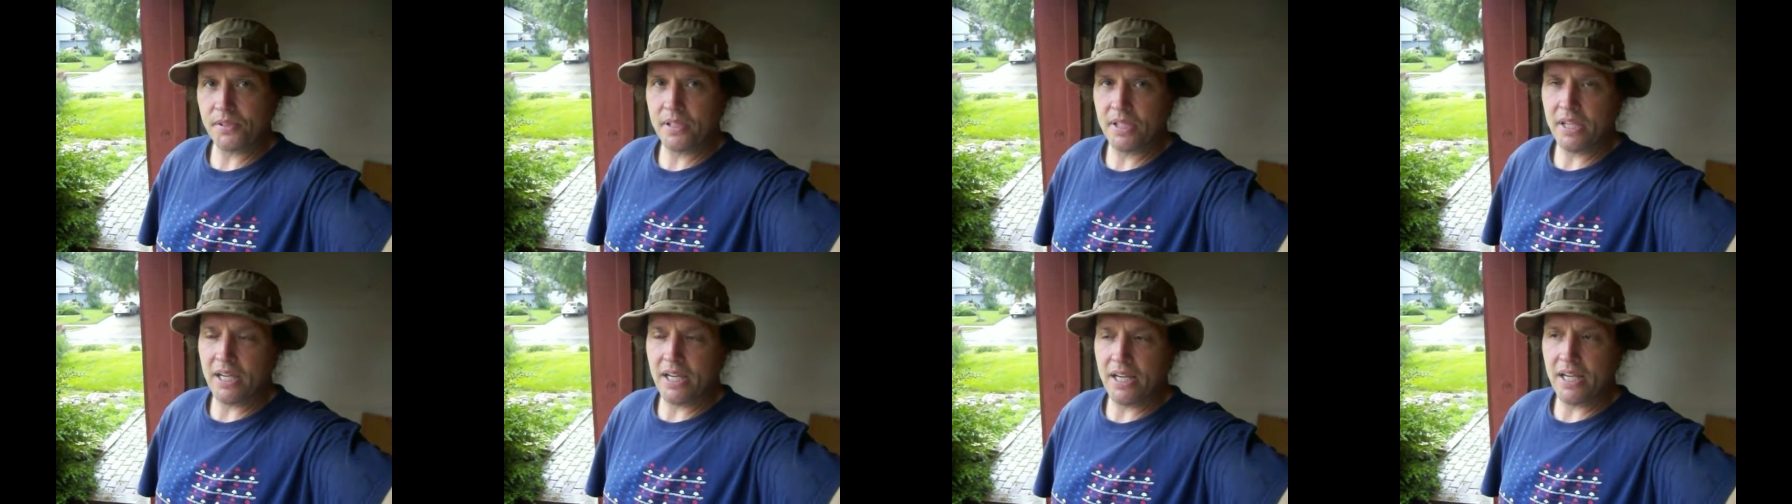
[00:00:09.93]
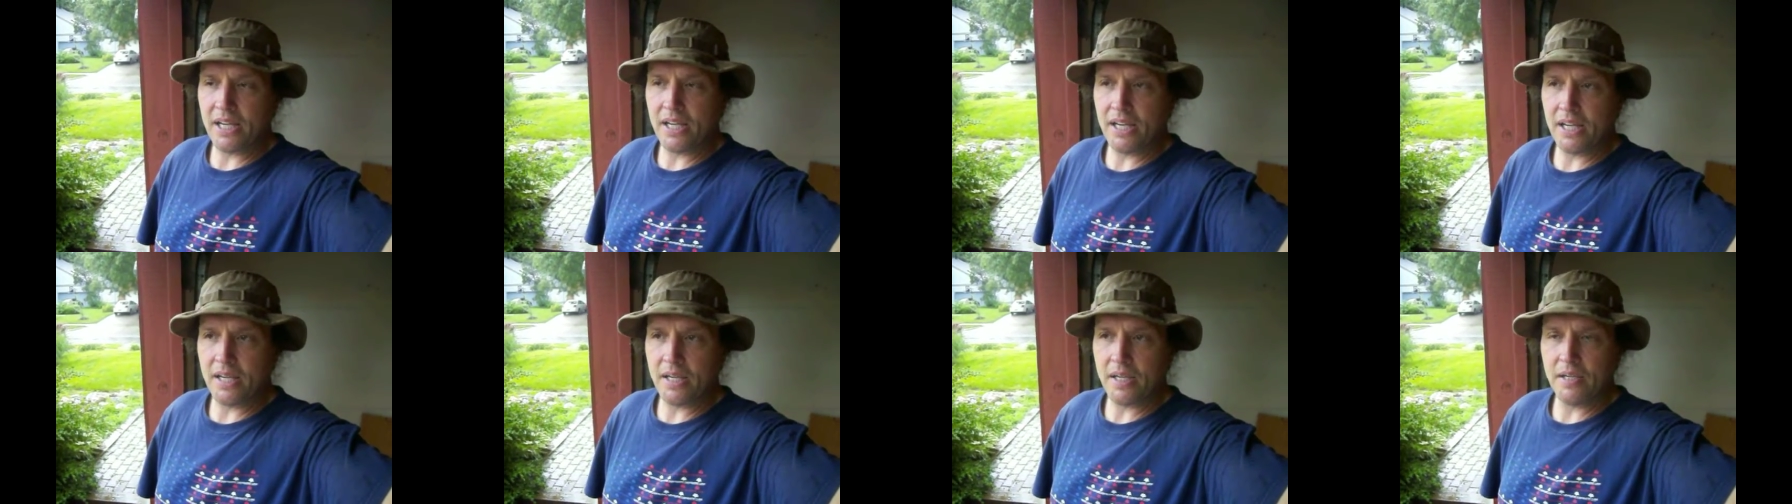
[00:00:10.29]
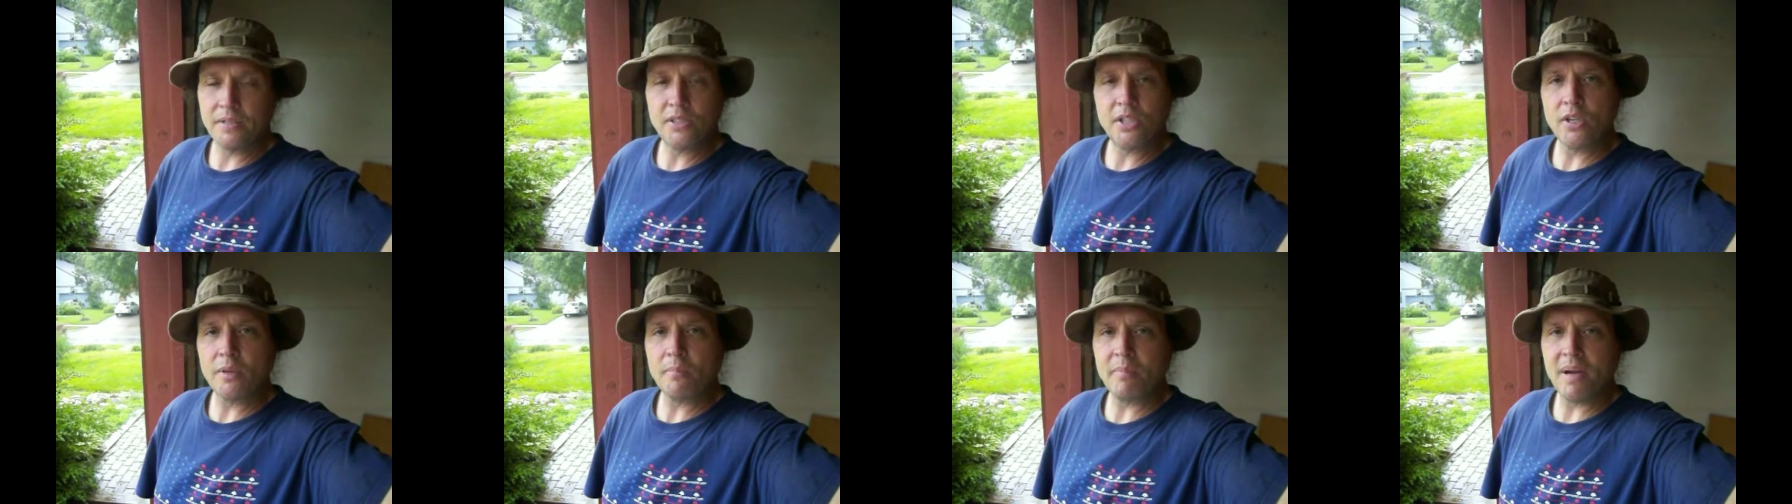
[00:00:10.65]
Uh,
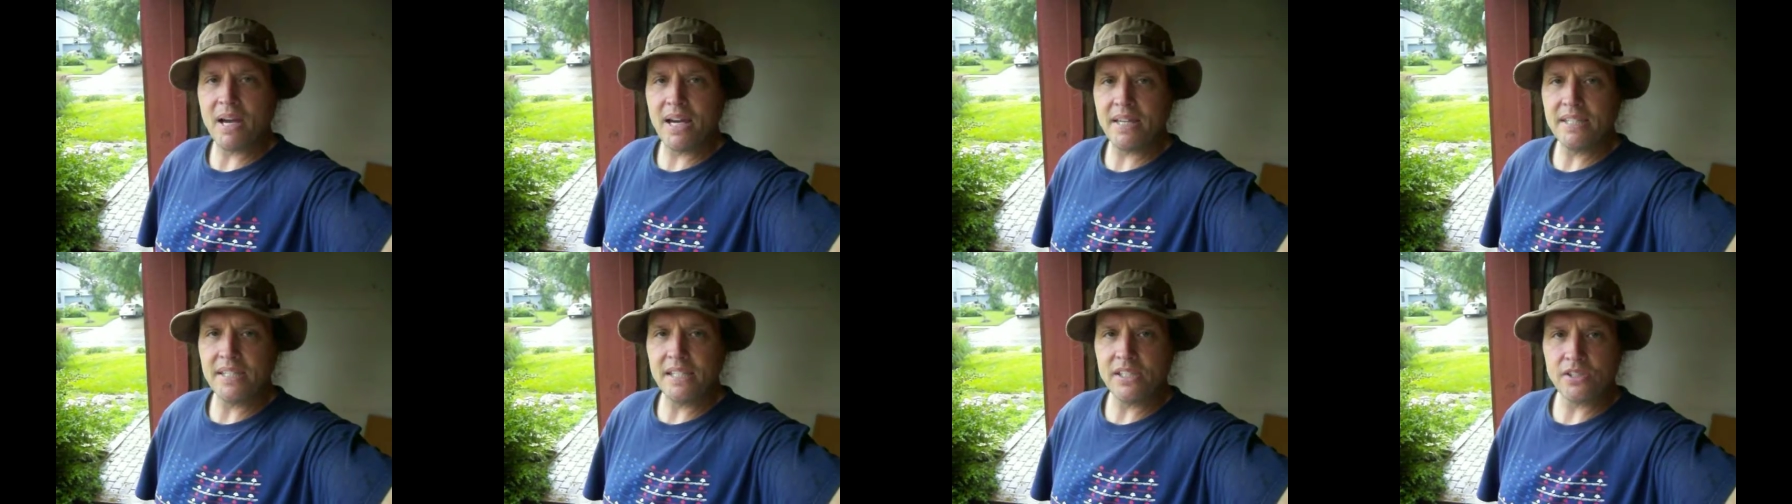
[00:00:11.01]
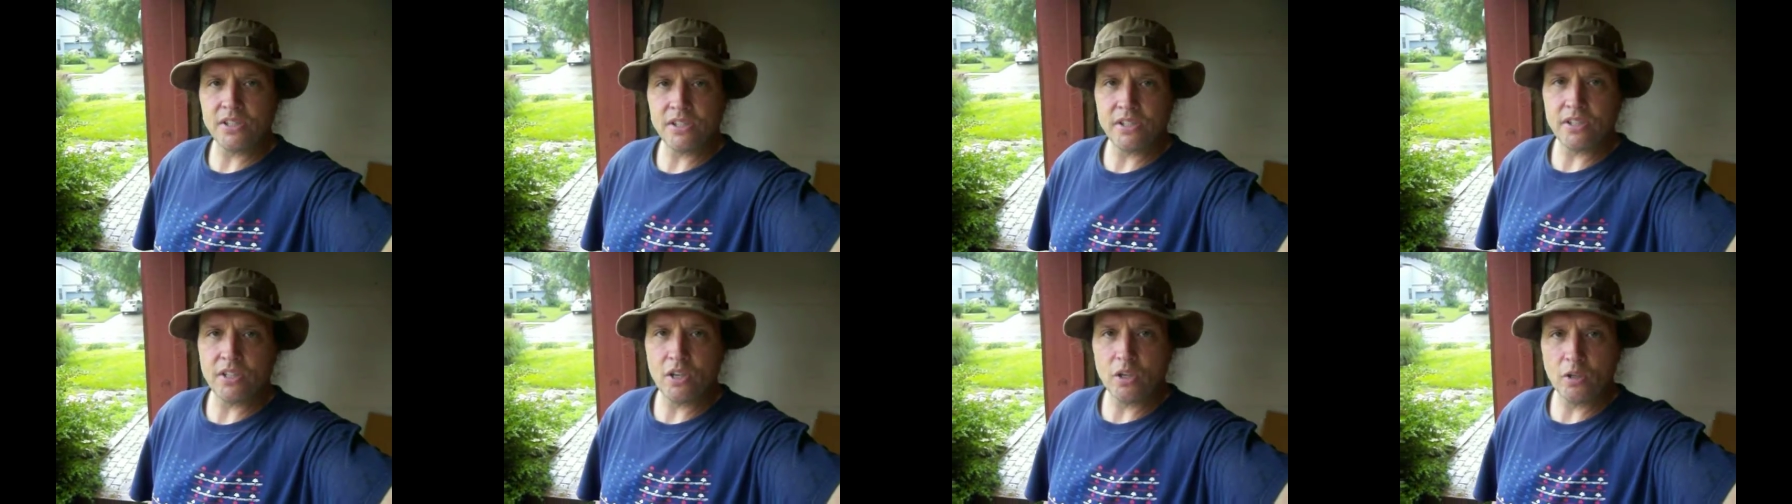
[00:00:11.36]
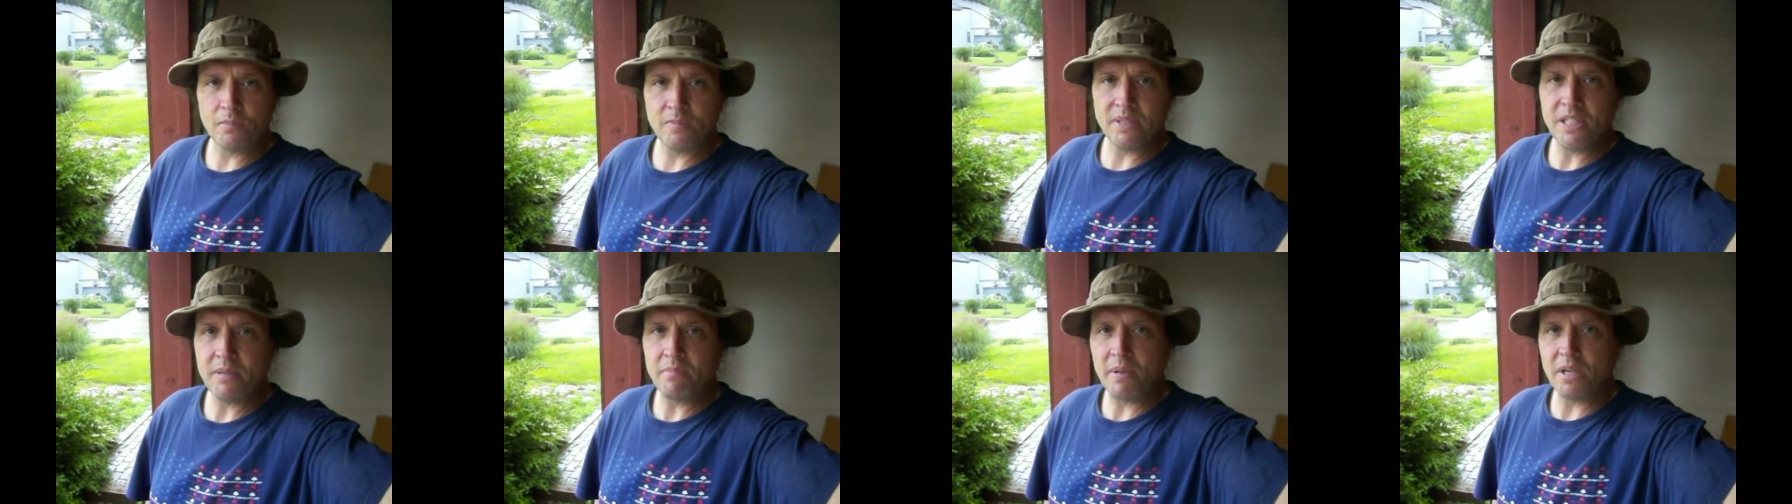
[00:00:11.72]
you can buy these at Home
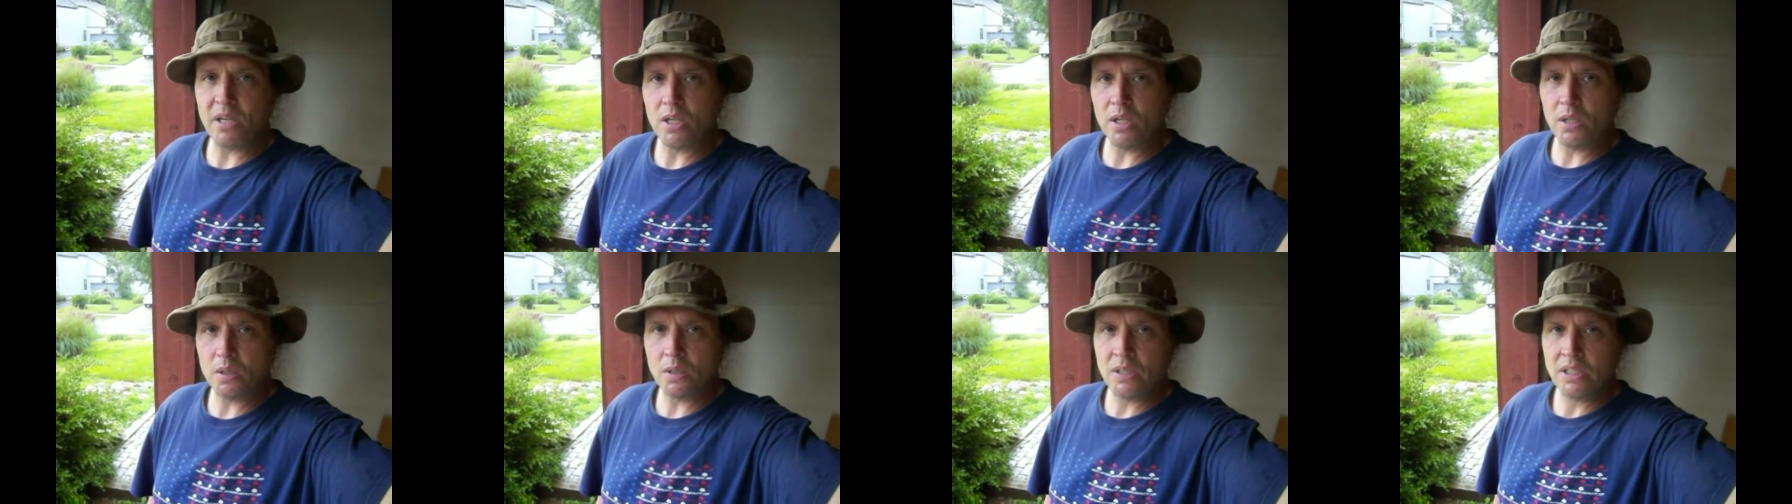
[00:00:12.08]
Depot,